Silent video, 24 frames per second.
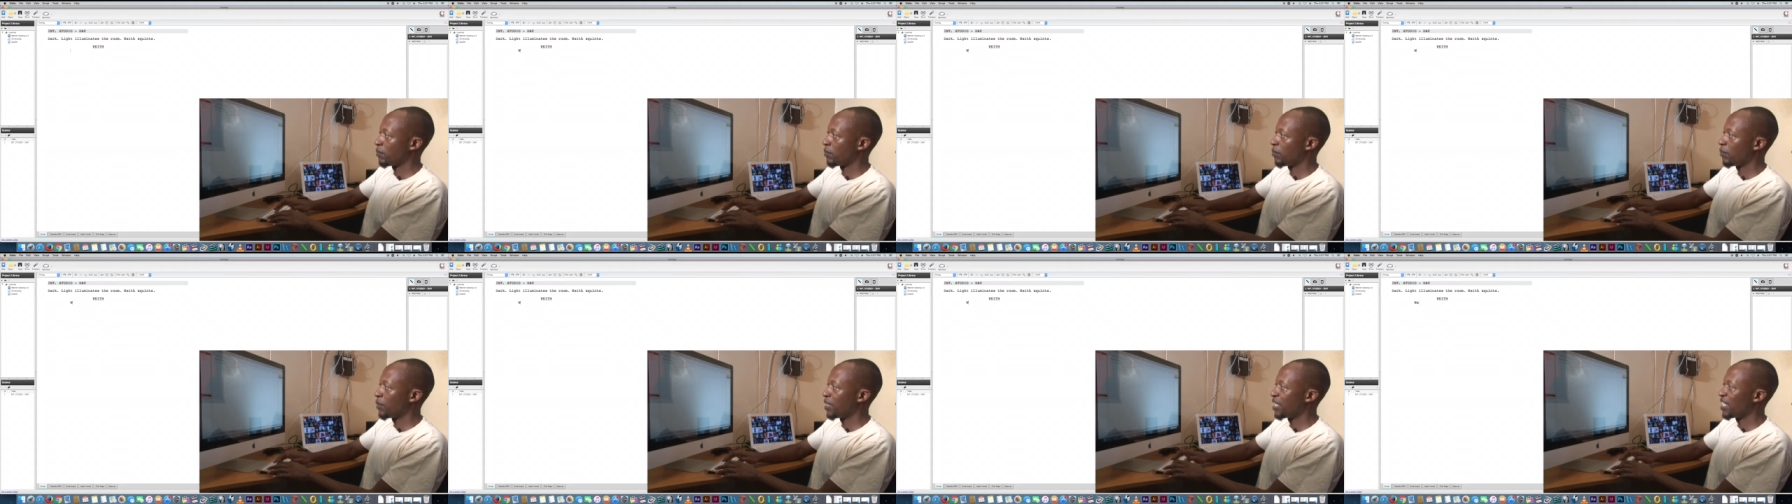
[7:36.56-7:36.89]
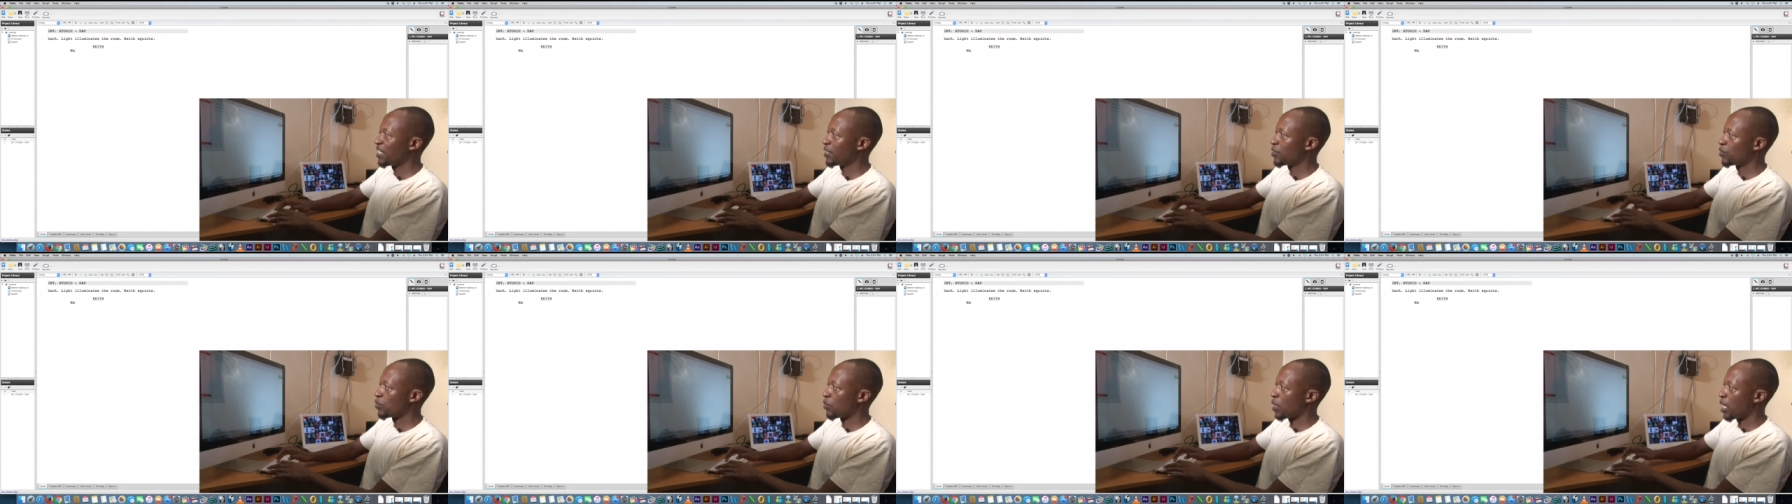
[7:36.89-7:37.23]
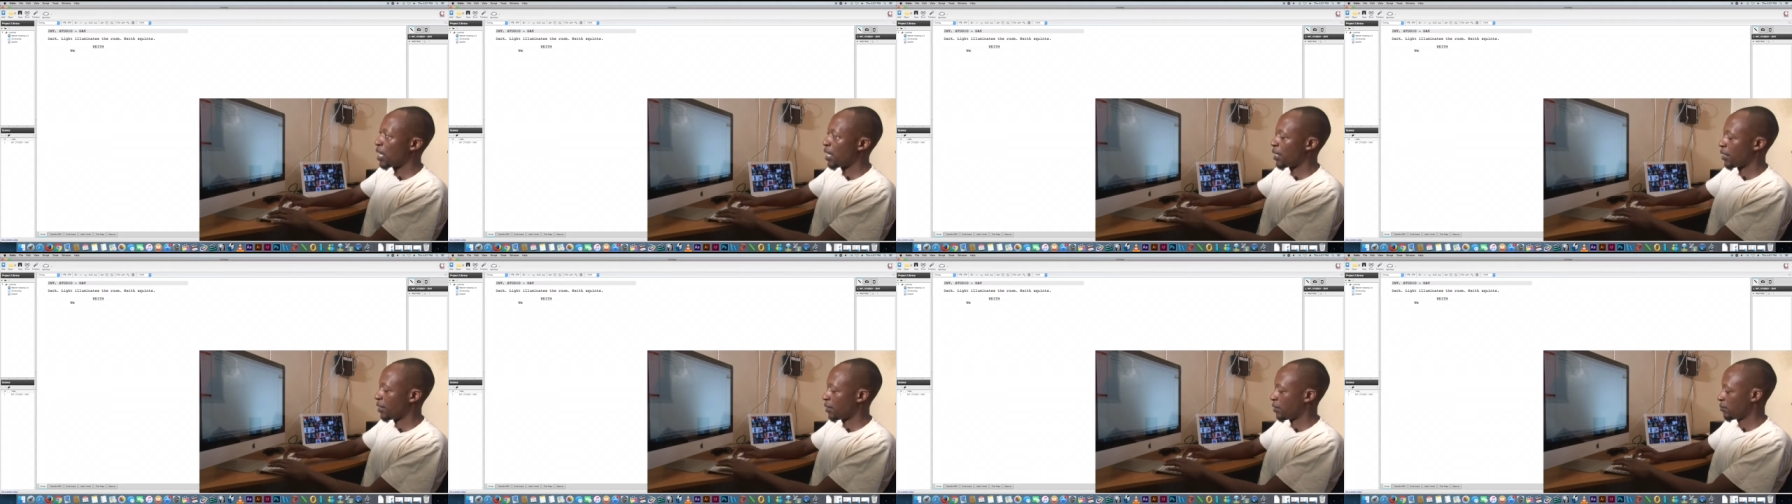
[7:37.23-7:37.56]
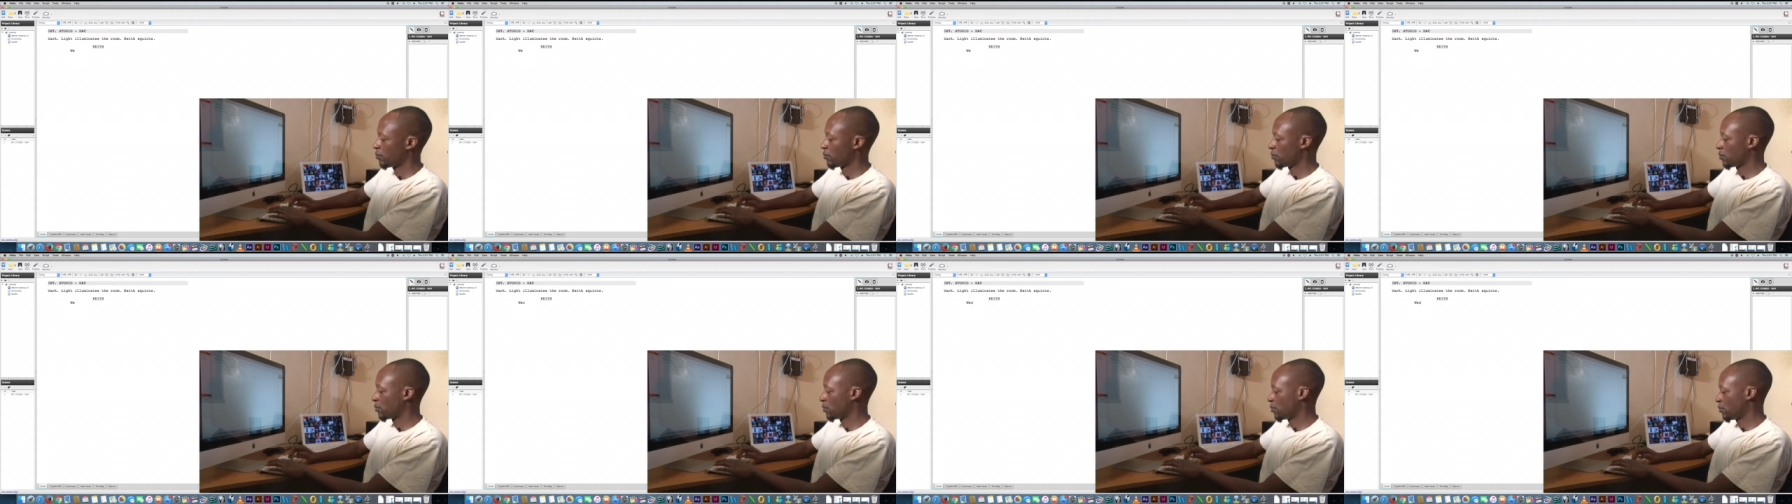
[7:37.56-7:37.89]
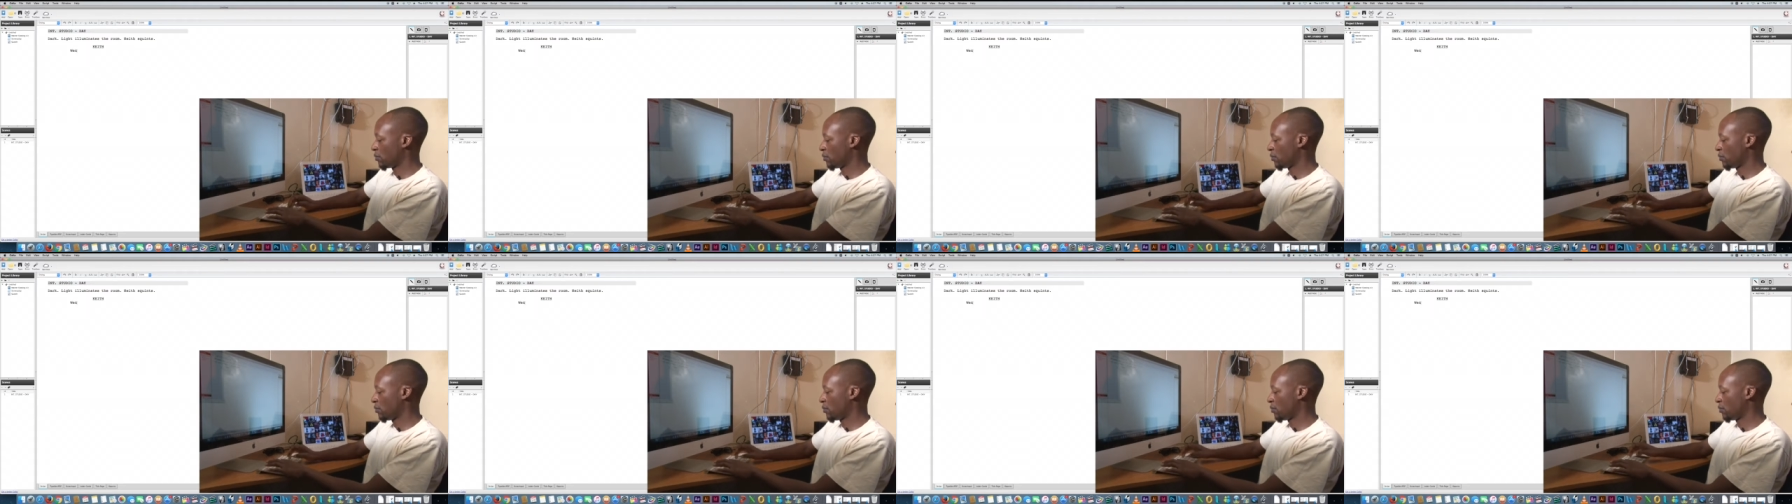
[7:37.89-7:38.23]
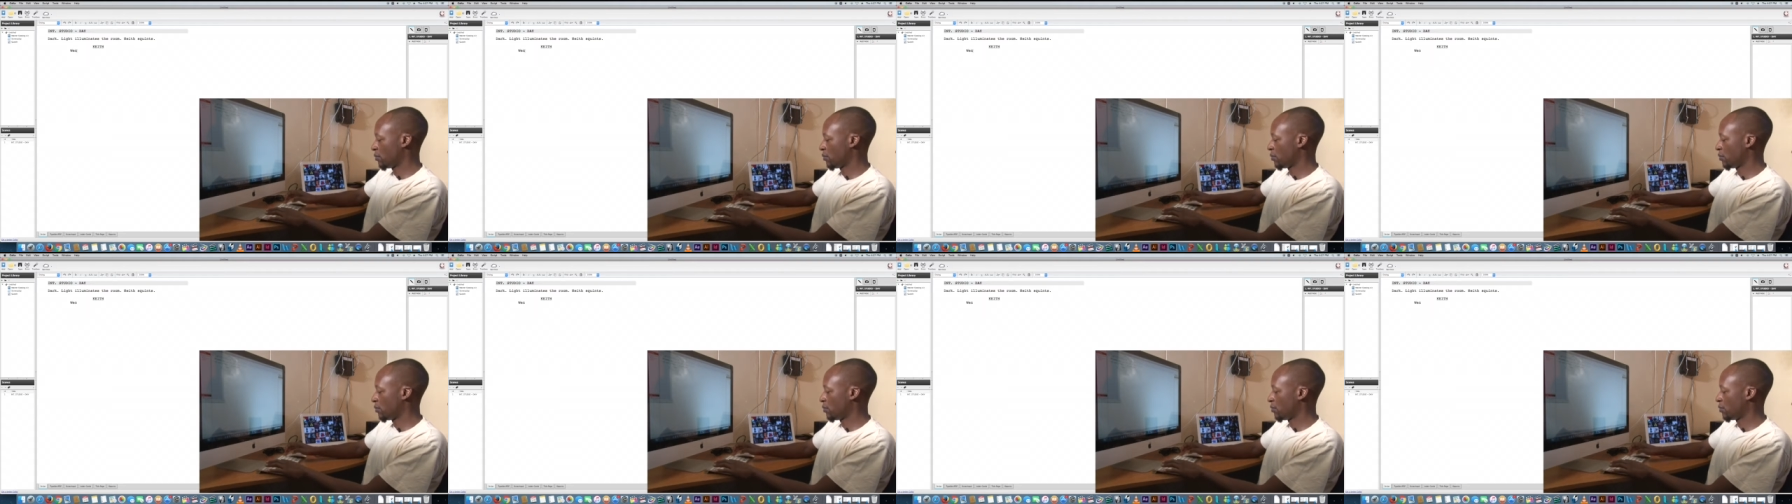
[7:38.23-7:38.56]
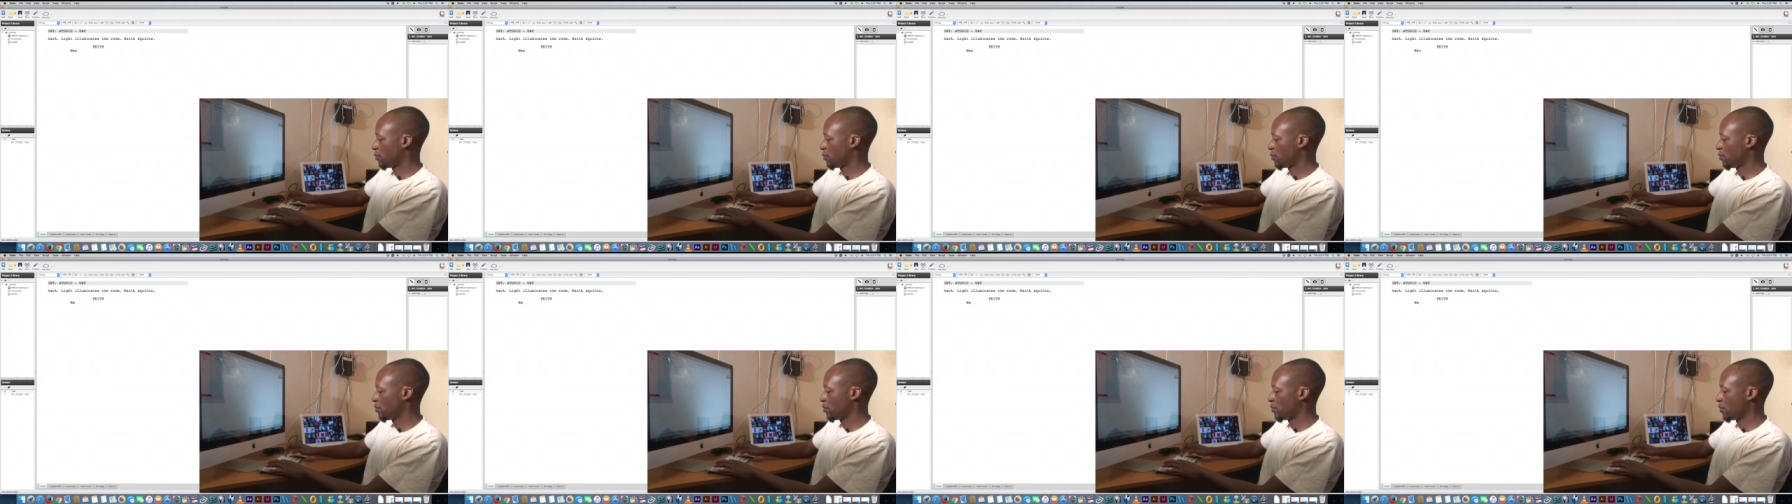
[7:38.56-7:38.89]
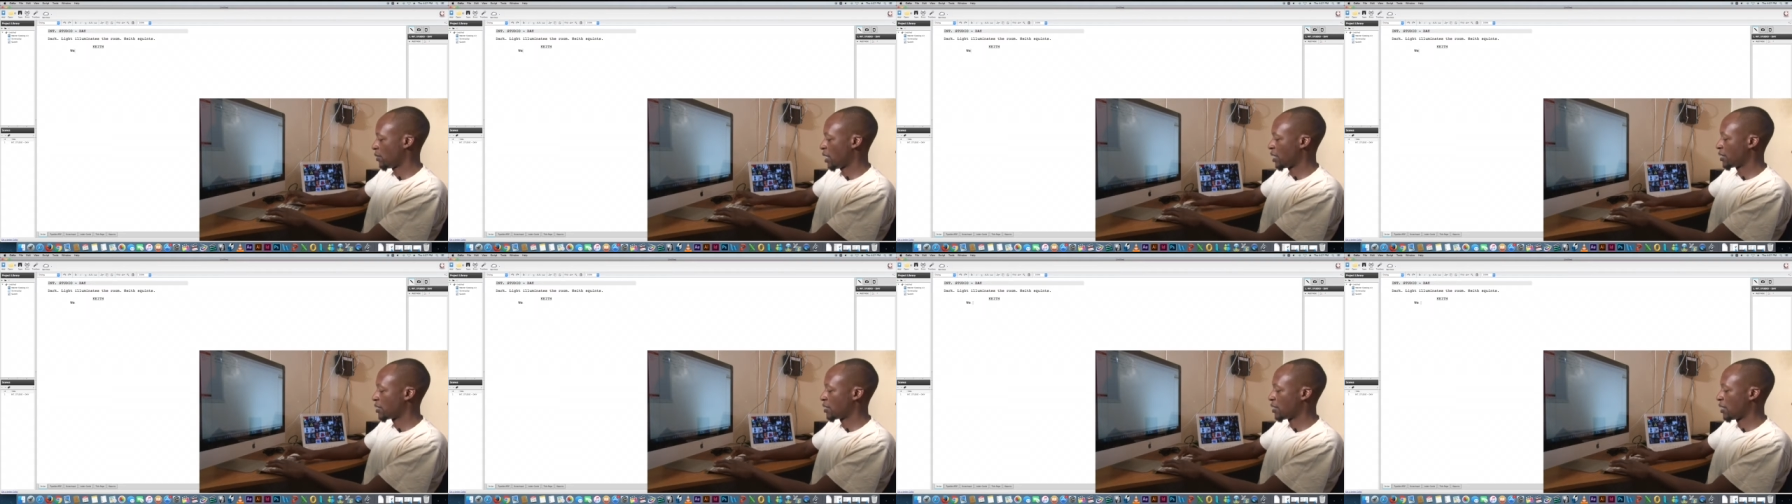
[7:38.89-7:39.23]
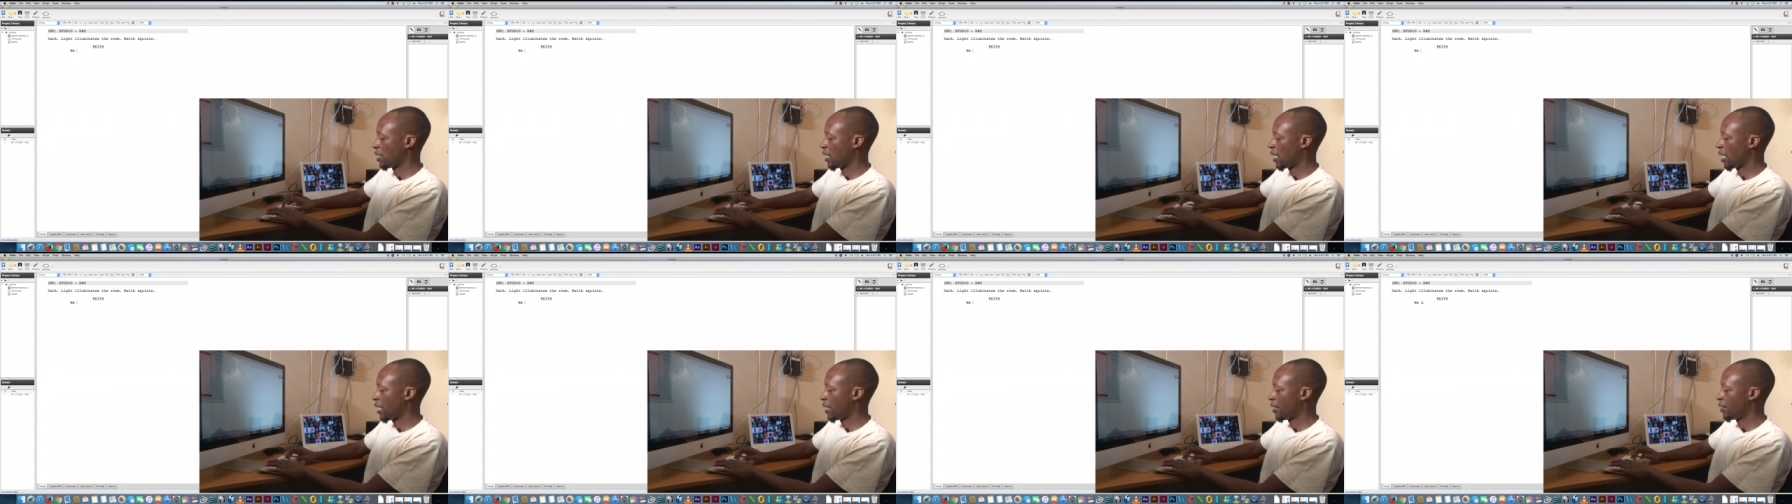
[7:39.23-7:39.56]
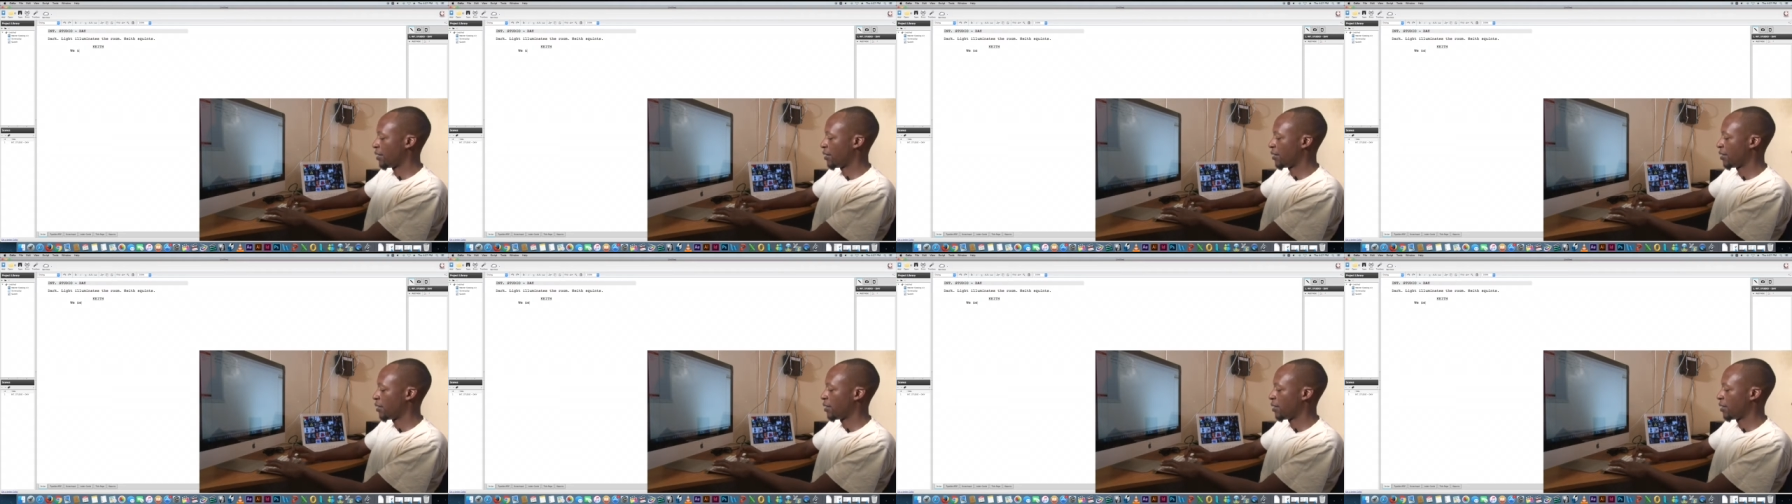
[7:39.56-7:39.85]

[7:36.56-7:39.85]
We need to hurry. That's the line.